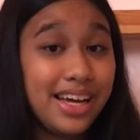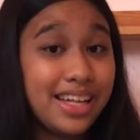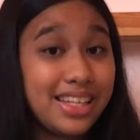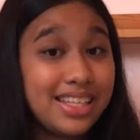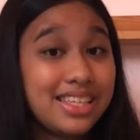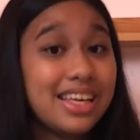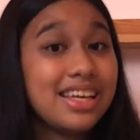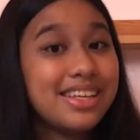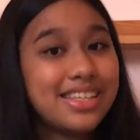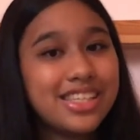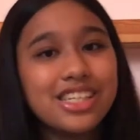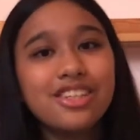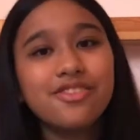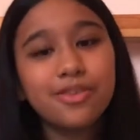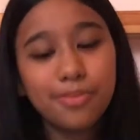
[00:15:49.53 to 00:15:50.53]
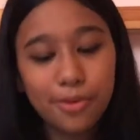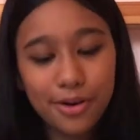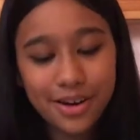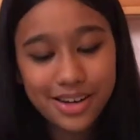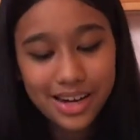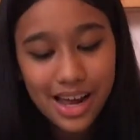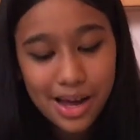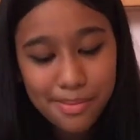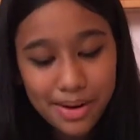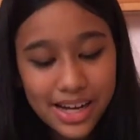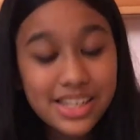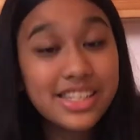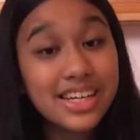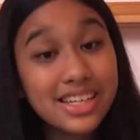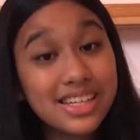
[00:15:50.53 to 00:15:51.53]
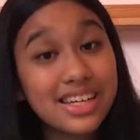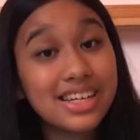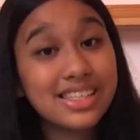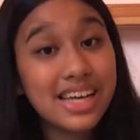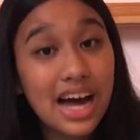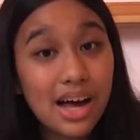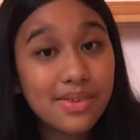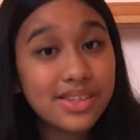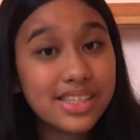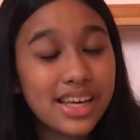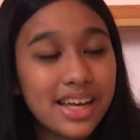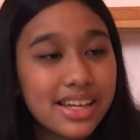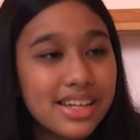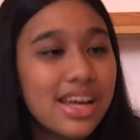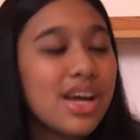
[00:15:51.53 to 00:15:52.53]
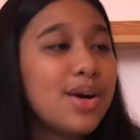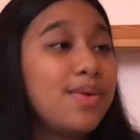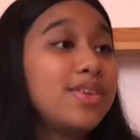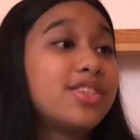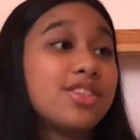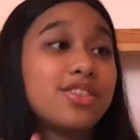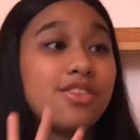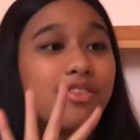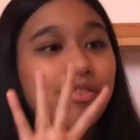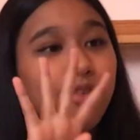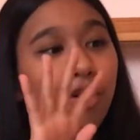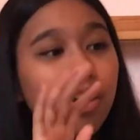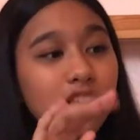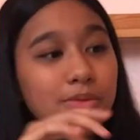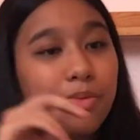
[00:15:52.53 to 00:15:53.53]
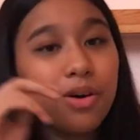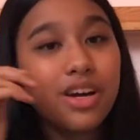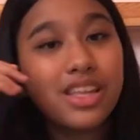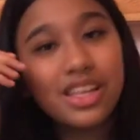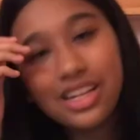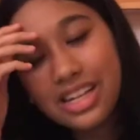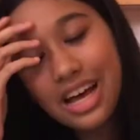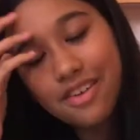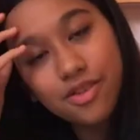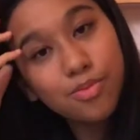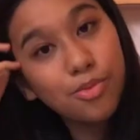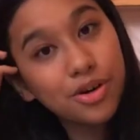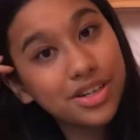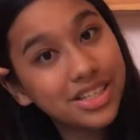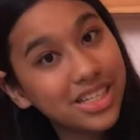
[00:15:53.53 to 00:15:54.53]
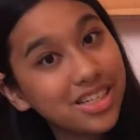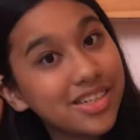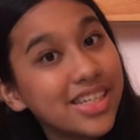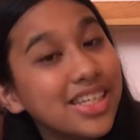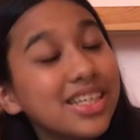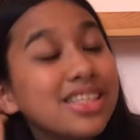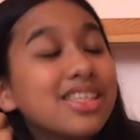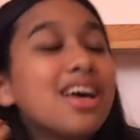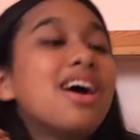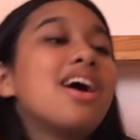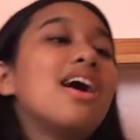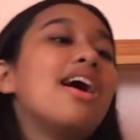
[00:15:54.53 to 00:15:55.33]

It's Silverborn by Jessica Townsend, which is the 4th book in the Nevermore series.